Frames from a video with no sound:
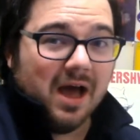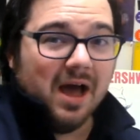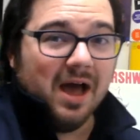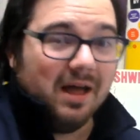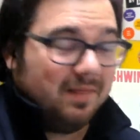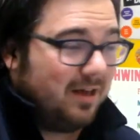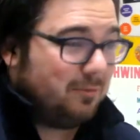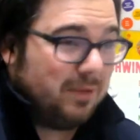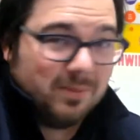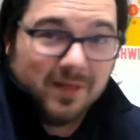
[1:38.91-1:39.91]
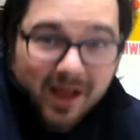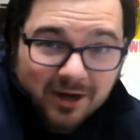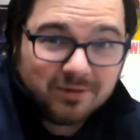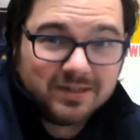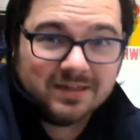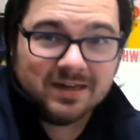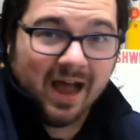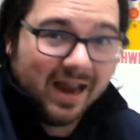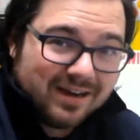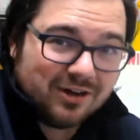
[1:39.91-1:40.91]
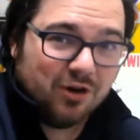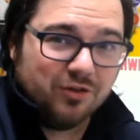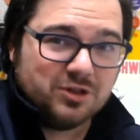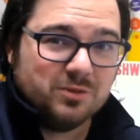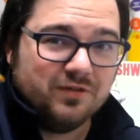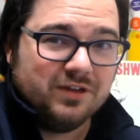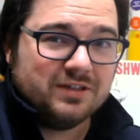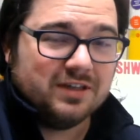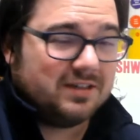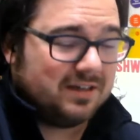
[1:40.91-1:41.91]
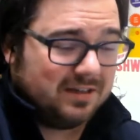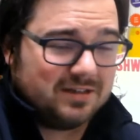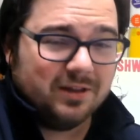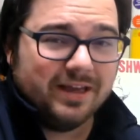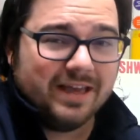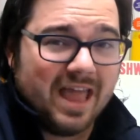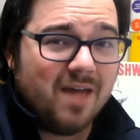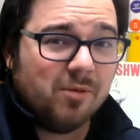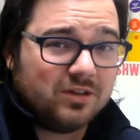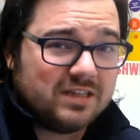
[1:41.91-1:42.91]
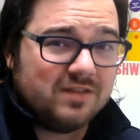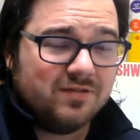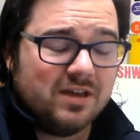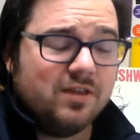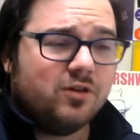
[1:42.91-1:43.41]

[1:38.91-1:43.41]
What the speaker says: A lot of people I know didn't. I didn't know this movie existed until it came on TV.